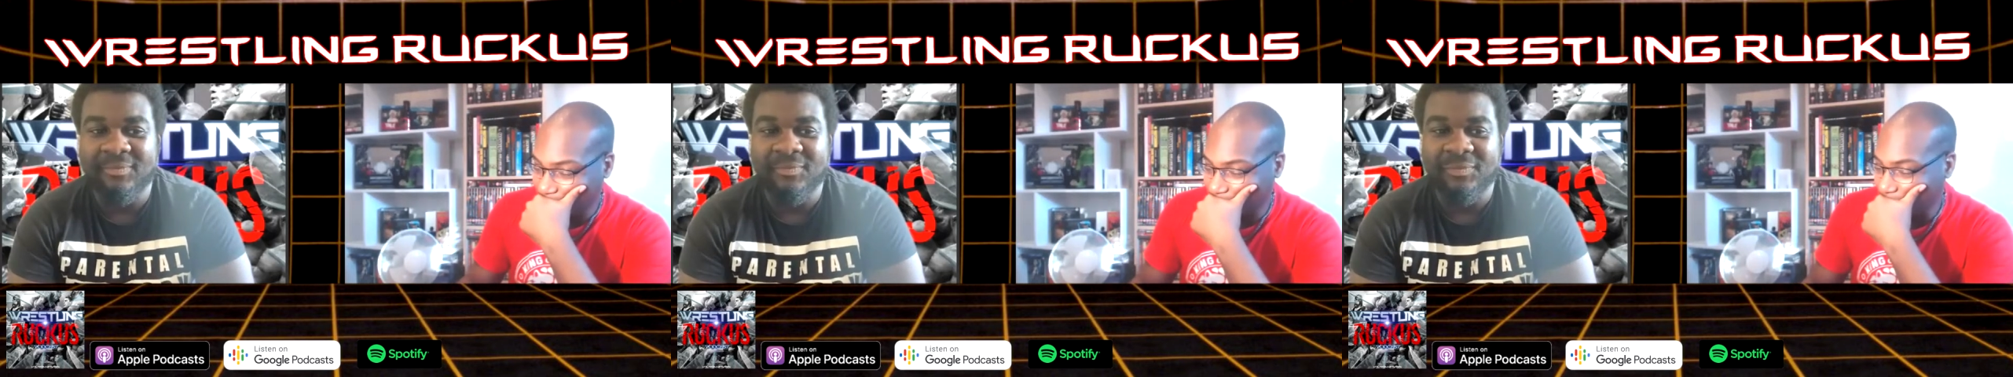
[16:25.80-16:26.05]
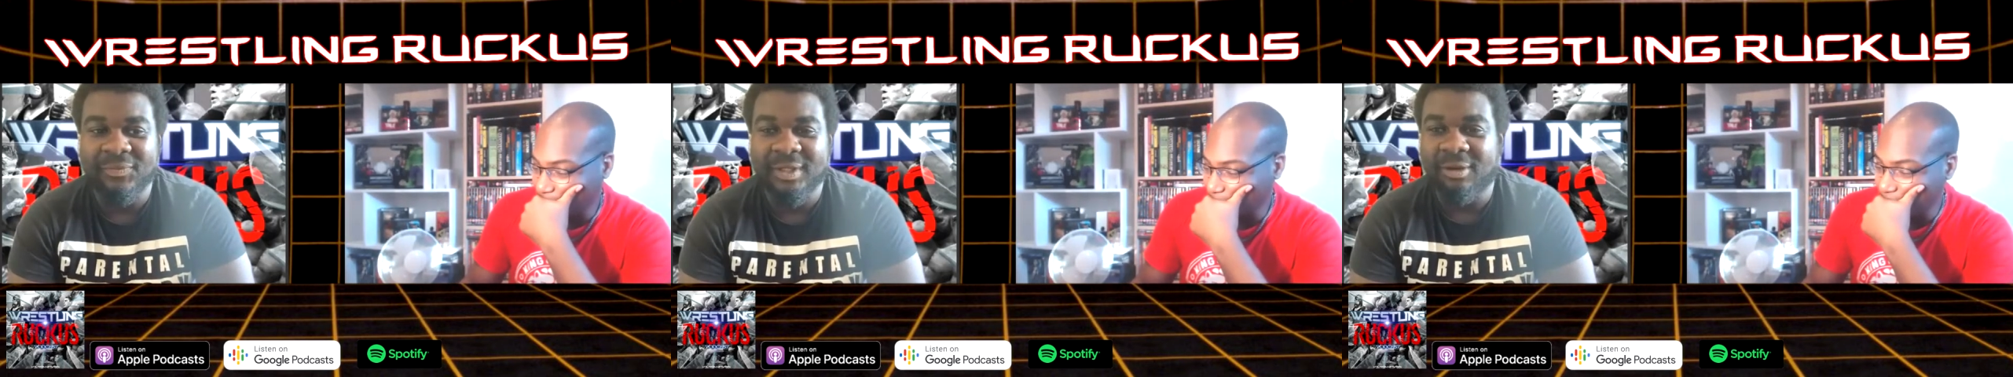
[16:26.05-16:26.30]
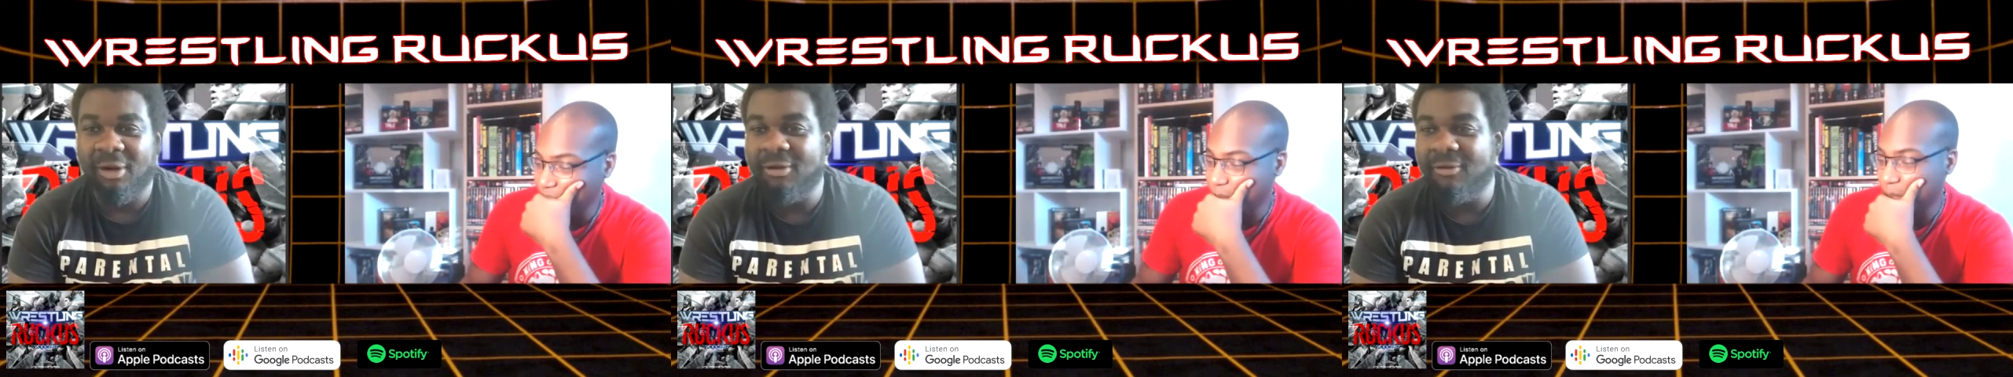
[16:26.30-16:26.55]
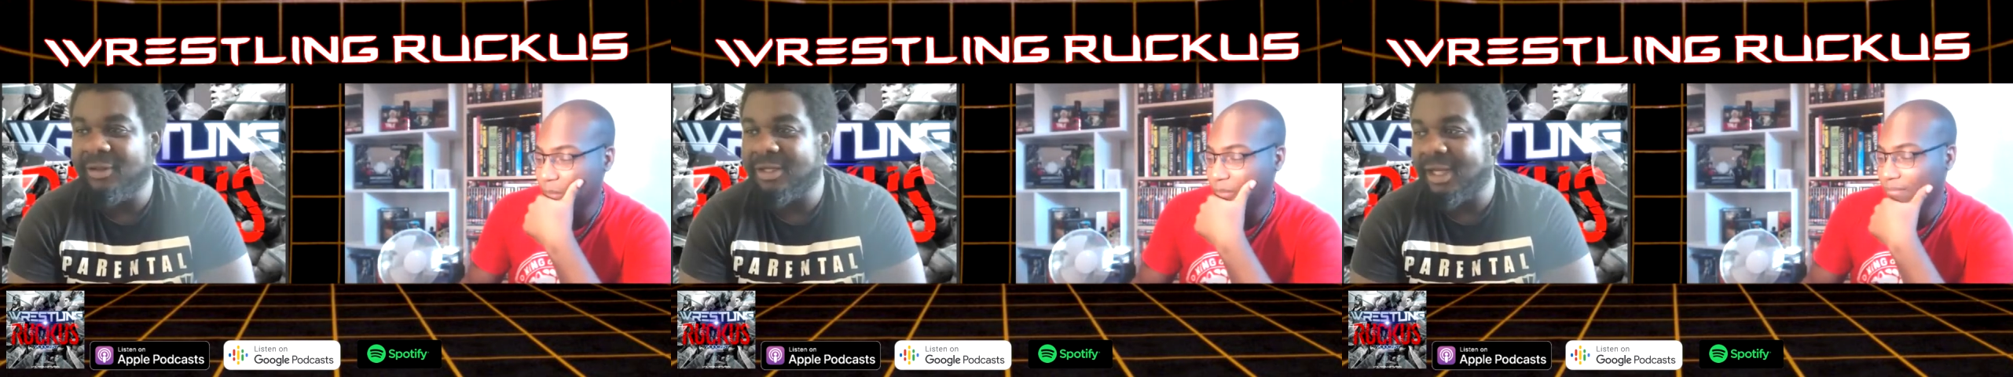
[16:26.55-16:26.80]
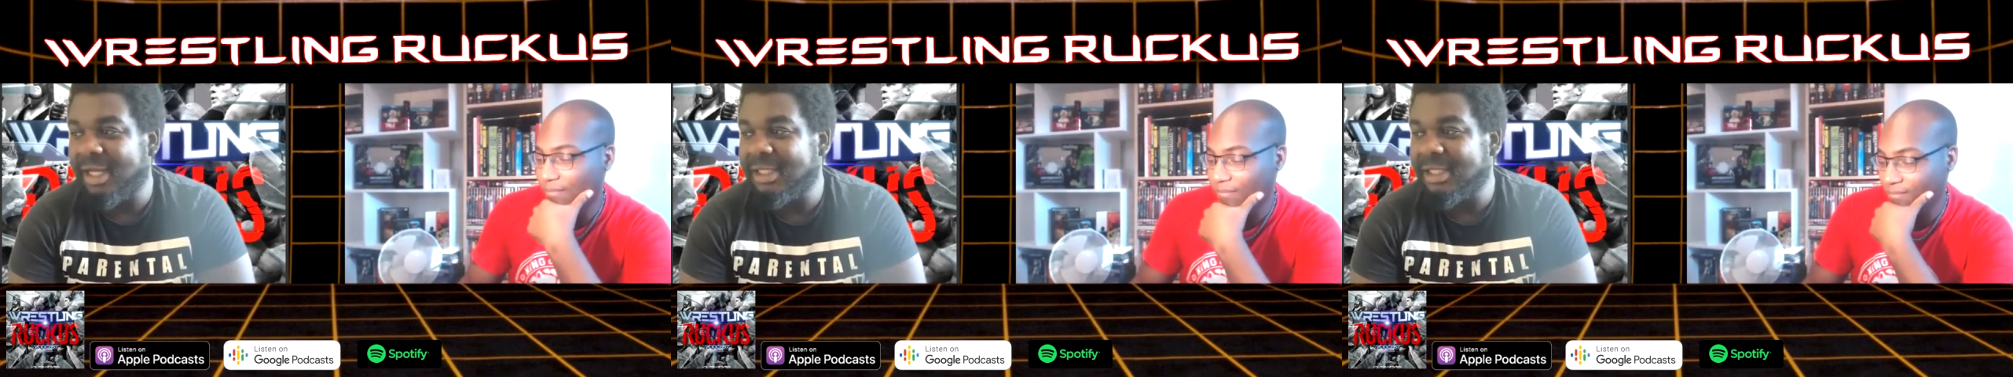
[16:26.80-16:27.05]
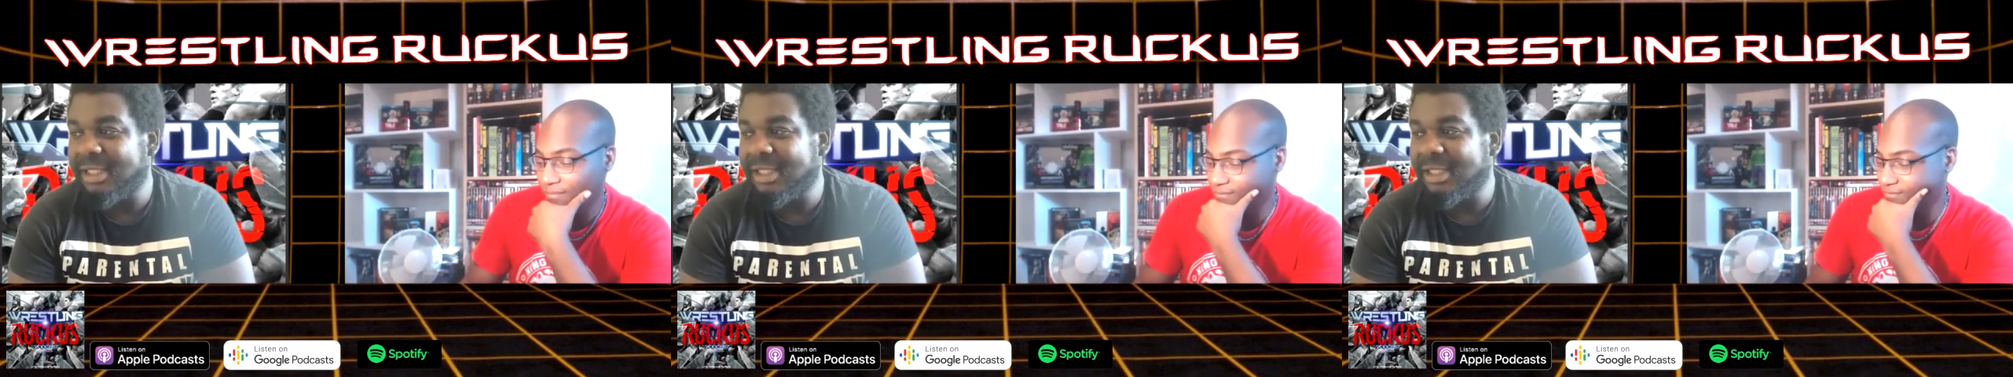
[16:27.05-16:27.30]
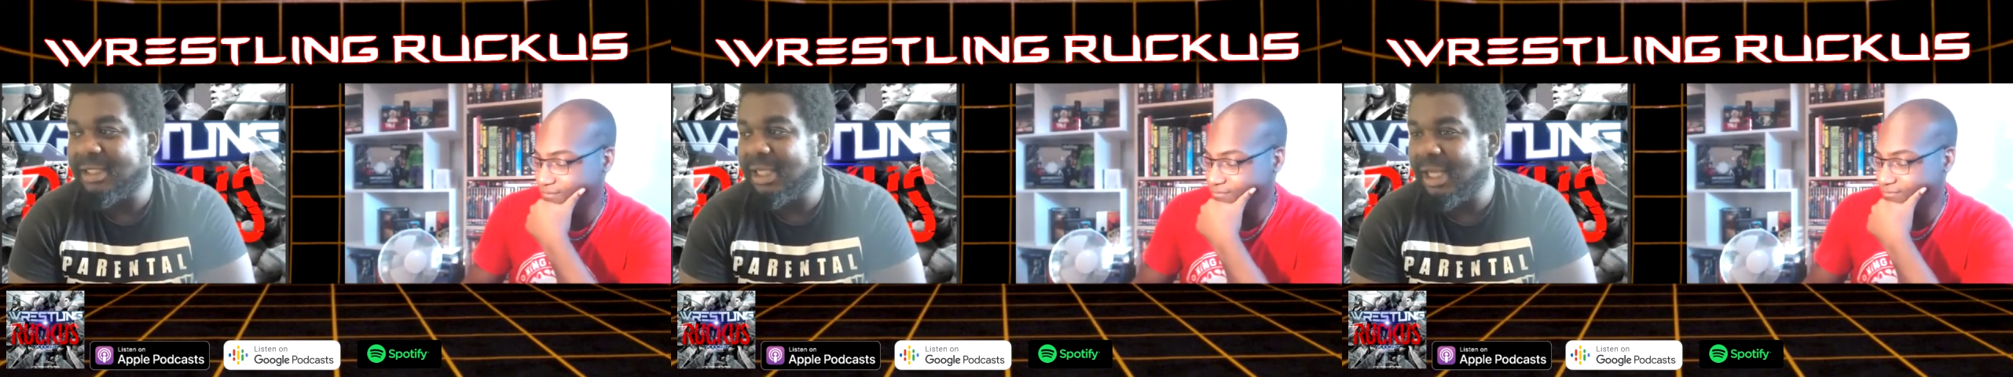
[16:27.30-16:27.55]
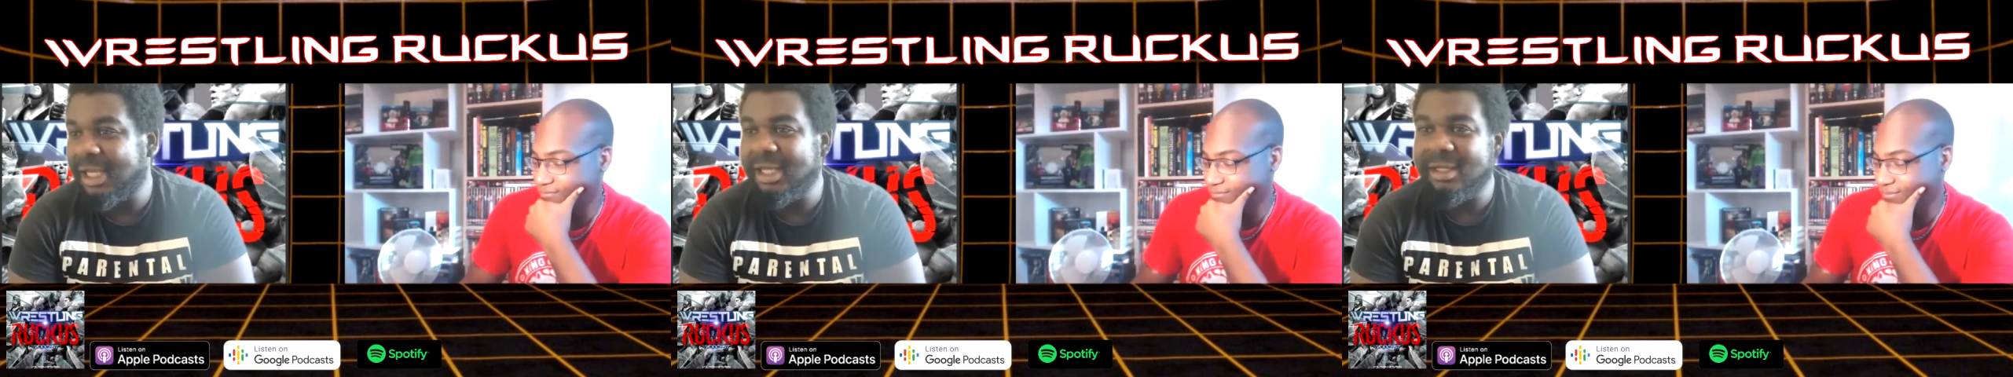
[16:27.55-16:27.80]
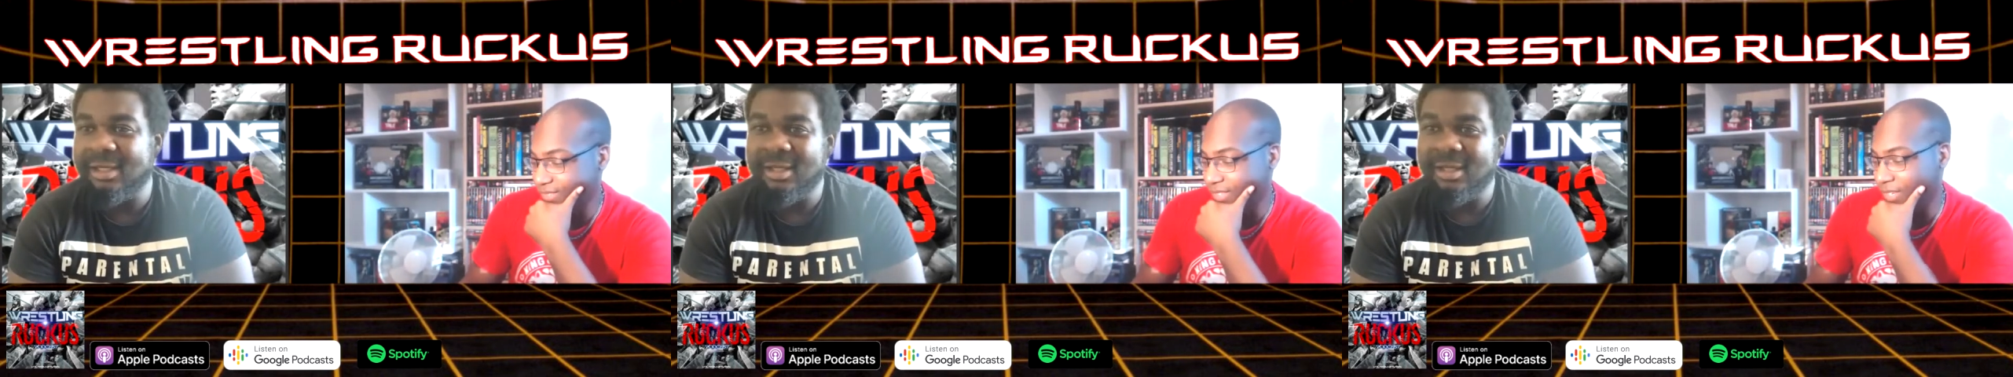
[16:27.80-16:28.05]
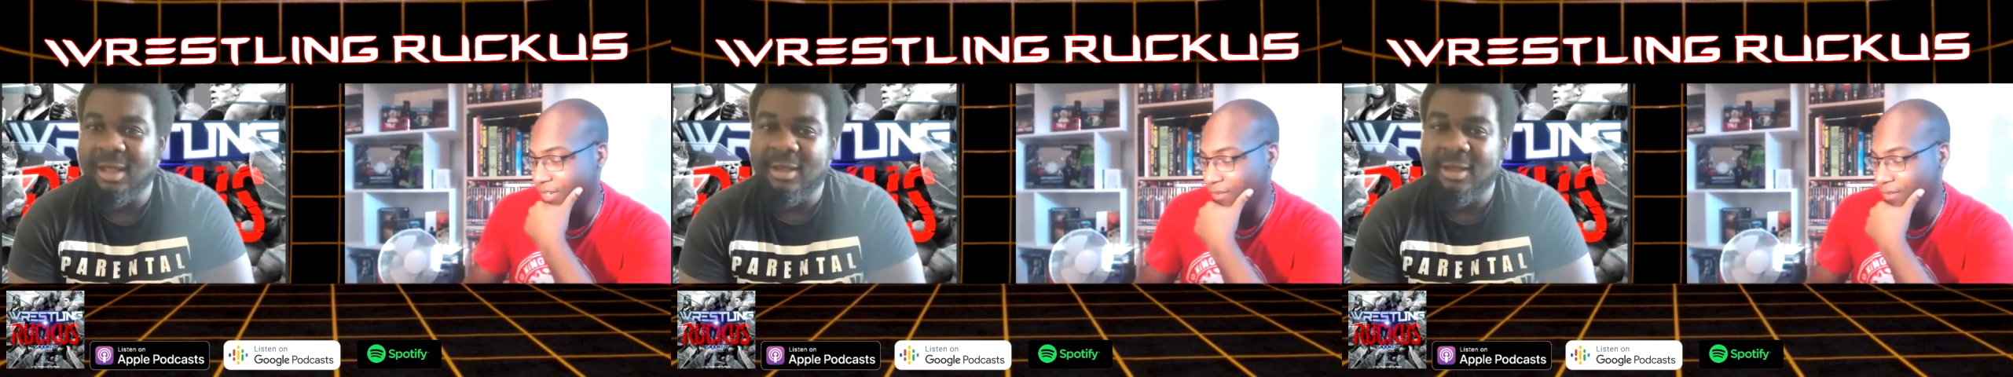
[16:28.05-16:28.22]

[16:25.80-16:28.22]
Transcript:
Speaker 1: COVID 19, yeah. this